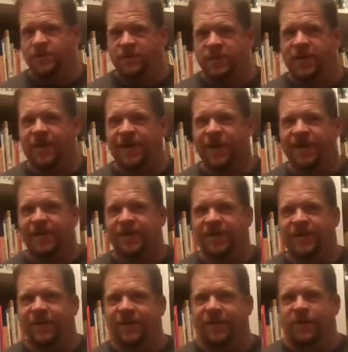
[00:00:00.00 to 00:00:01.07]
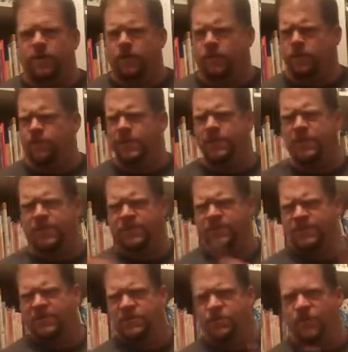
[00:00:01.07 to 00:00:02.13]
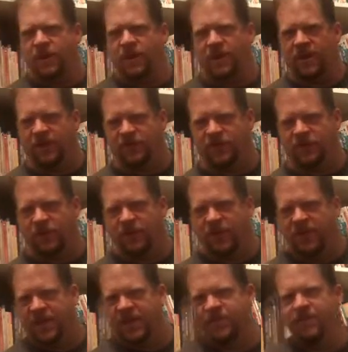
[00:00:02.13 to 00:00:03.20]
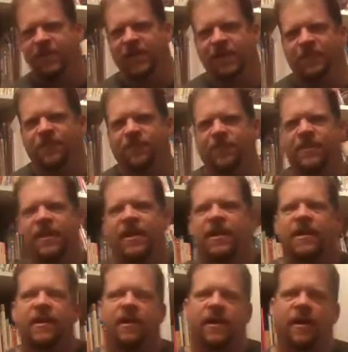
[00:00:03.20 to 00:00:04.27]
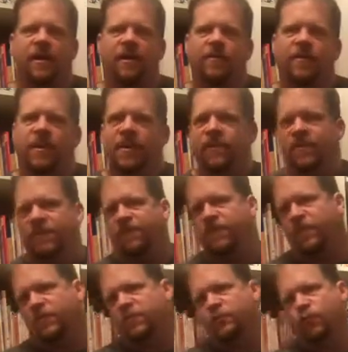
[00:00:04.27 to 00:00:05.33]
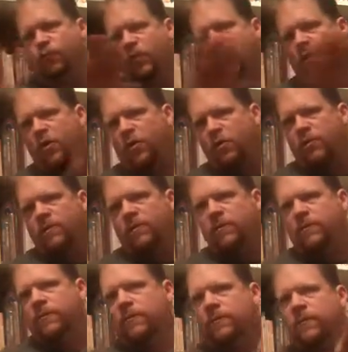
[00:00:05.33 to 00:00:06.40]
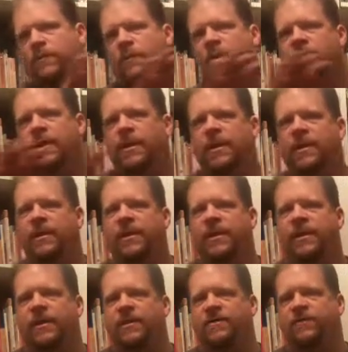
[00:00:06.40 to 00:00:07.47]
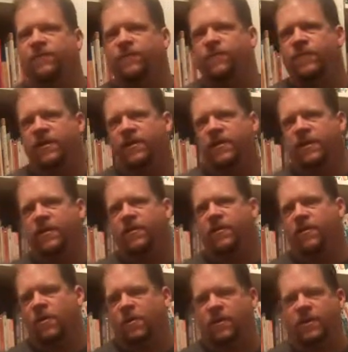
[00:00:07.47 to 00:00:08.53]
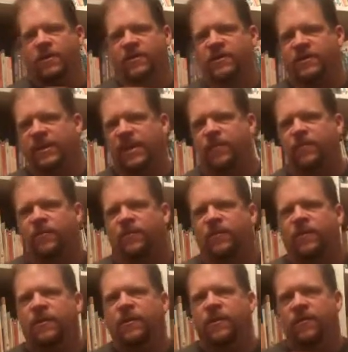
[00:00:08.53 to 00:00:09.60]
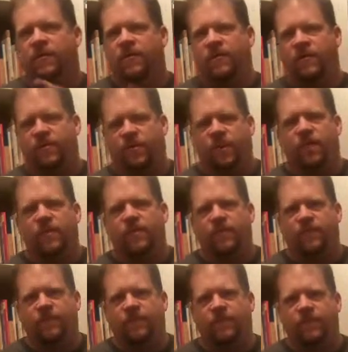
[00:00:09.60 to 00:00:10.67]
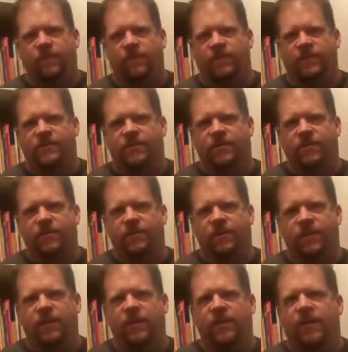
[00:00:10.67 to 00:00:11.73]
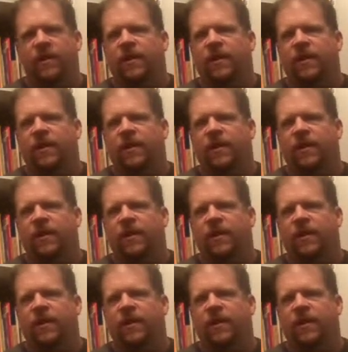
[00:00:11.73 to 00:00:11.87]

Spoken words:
Okay? Or maybe it's this way as you're looking at me. The first row, they call it, it's labeled there at the bottom of lesson 3.